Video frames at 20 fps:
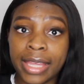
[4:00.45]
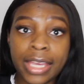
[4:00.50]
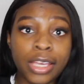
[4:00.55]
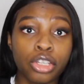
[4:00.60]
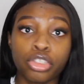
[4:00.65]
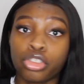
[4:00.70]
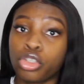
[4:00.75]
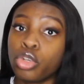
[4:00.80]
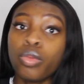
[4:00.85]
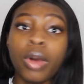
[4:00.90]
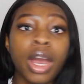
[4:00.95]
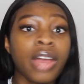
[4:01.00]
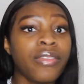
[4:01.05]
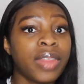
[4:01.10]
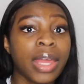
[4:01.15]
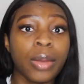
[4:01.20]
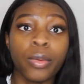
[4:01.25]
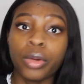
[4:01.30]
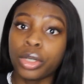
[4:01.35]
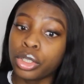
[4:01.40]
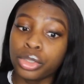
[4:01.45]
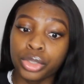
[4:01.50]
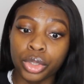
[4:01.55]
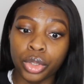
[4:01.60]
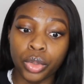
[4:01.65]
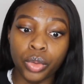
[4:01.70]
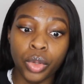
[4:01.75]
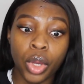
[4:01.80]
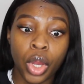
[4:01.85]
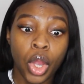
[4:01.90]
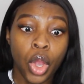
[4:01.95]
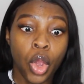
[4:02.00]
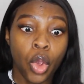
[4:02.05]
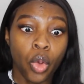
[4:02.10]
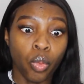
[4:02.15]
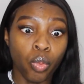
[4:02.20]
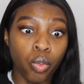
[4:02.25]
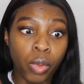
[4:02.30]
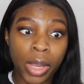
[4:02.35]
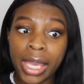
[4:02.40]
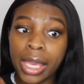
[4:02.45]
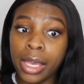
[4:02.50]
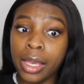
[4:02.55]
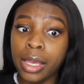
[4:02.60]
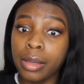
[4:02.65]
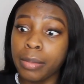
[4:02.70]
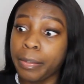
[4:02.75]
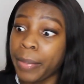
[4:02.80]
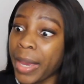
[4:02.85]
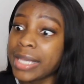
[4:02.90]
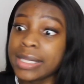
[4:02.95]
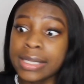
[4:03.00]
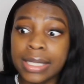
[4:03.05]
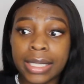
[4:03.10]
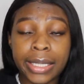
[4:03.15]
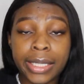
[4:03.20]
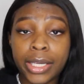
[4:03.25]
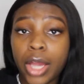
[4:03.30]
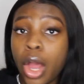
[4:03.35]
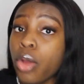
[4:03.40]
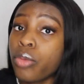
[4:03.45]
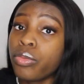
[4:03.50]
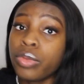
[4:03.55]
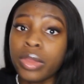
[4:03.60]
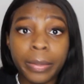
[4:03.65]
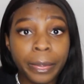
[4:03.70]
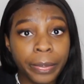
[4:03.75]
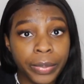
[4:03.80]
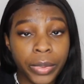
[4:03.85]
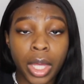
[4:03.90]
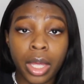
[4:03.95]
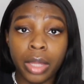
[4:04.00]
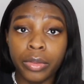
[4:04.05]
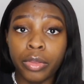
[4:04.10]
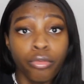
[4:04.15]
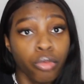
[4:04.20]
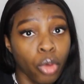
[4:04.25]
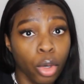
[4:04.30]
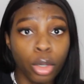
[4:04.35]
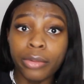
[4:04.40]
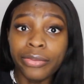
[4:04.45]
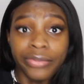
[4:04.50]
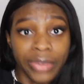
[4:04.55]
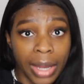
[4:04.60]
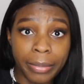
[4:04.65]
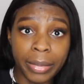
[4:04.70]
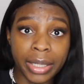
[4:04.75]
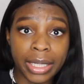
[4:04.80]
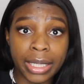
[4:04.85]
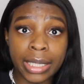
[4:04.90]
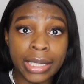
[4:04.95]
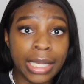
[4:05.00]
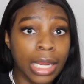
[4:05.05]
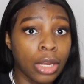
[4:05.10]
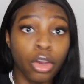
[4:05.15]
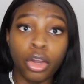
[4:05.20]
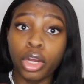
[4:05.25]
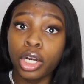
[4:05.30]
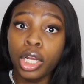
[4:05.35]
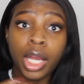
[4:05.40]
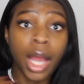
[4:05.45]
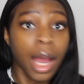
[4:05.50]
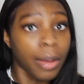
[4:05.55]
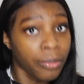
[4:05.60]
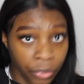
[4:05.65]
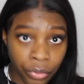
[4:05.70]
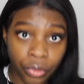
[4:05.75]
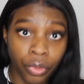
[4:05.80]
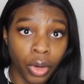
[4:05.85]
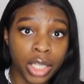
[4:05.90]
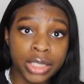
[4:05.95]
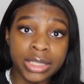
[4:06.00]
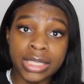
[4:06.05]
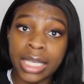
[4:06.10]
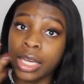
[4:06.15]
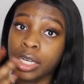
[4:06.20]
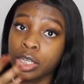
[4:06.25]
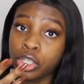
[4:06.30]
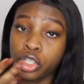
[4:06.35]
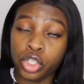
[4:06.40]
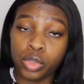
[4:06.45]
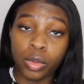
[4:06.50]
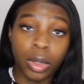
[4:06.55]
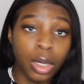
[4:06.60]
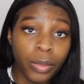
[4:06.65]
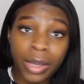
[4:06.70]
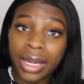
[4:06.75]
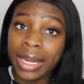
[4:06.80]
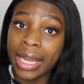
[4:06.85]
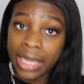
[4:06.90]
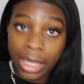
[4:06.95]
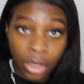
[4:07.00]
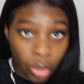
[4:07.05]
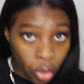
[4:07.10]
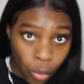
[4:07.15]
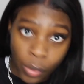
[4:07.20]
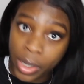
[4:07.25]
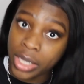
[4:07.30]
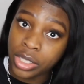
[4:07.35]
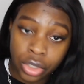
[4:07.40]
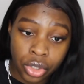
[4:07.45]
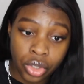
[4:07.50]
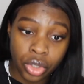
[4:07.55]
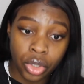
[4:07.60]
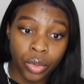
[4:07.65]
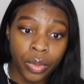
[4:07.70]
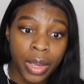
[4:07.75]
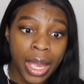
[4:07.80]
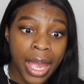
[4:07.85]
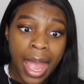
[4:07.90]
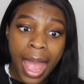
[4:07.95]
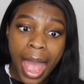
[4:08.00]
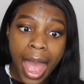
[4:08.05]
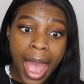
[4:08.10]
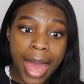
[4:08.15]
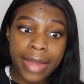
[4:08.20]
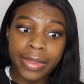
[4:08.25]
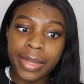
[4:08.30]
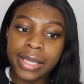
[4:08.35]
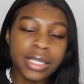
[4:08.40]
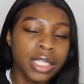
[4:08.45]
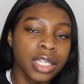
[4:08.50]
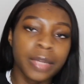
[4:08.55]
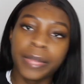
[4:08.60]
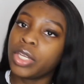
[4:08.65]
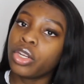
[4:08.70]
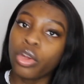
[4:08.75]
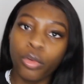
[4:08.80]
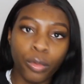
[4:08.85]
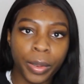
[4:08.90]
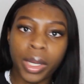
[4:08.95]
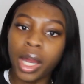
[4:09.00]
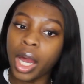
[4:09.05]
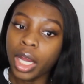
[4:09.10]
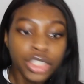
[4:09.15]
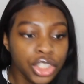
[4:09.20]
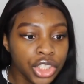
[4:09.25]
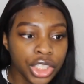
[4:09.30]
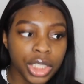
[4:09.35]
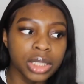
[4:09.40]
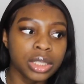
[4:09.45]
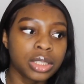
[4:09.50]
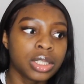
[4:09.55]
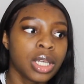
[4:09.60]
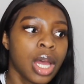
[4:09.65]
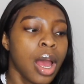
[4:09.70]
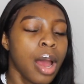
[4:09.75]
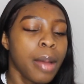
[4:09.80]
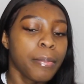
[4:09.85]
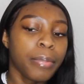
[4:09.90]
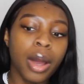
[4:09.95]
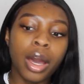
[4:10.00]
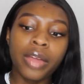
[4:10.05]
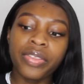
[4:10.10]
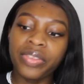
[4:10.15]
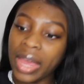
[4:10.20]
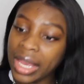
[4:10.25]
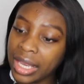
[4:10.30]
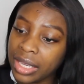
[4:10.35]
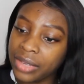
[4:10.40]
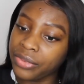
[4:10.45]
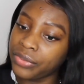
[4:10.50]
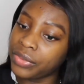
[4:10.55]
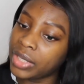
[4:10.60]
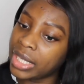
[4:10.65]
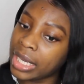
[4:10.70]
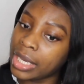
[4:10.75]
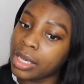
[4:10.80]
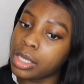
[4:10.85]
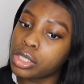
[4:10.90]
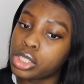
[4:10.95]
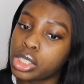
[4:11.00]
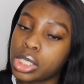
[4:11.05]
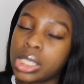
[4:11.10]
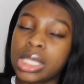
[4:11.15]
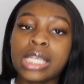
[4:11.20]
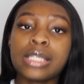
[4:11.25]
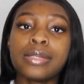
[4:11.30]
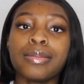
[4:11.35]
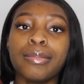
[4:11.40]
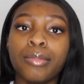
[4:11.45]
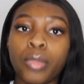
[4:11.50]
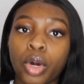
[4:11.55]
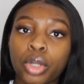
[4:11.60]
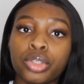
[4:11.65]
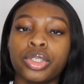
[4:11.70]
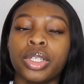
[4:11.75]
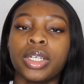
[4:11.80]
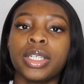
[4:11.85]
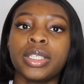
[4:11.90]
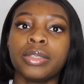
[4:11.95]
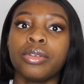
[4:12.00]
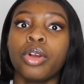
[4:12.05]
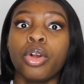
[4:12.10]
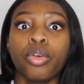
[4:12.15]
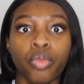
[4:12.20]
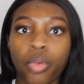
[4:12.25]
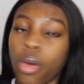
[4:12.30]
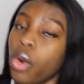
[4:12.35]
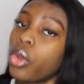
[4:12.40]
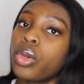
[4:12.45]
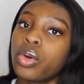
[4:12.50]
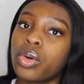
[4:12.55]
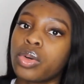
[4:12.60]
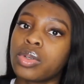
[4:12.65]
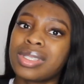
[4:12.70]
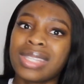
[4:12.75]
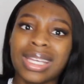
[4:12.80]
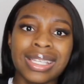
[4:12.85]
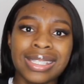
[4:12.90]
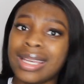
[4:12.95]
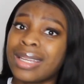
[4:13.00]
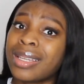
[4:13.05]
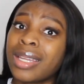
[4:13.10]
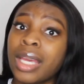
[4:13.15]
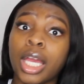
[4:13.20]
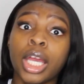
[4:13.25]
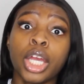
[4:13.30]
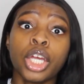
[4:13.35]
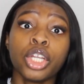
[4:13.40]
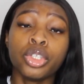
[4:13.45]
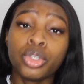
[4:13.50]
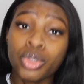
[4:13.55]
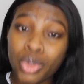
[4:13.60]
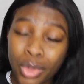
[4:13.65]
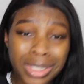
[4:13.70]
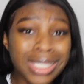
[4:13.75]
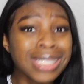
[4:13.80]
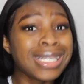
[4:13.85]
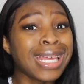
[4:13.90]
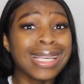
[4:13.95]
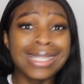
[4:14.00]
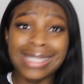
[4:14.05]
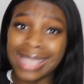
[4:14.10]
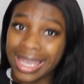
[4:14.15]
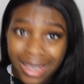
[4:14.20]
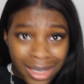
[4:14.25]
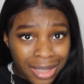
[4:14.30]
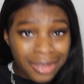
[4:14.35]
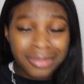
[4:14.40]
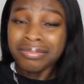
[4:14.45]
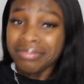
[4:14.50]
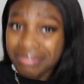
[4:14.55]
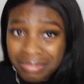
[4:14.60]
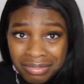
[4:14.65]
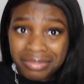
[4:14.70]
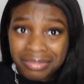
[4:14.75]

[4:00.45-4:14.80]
they could do whatever they want to do. We basically own the royal family, they're not going to come for us, they're going to swallow it like they always do, and there's going to be no repercussions. But thankfully, to these modern royals, they said, not today, Satan.